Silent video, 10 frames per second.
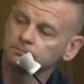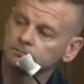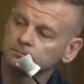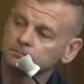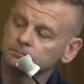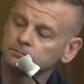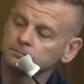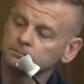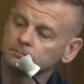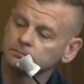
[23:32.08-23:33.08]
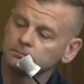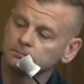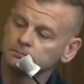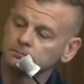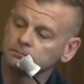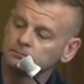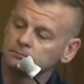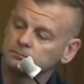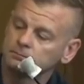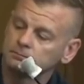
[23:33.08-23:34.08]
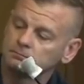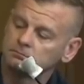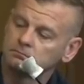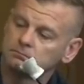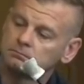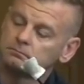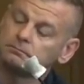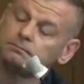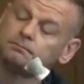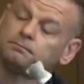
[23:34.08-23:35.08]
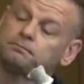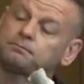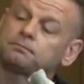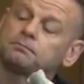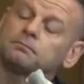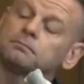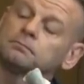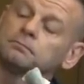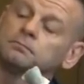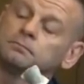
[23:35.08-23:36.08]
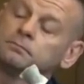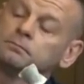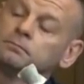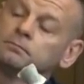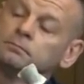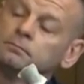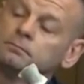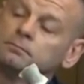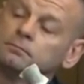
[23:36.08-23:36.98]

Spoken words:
(silence)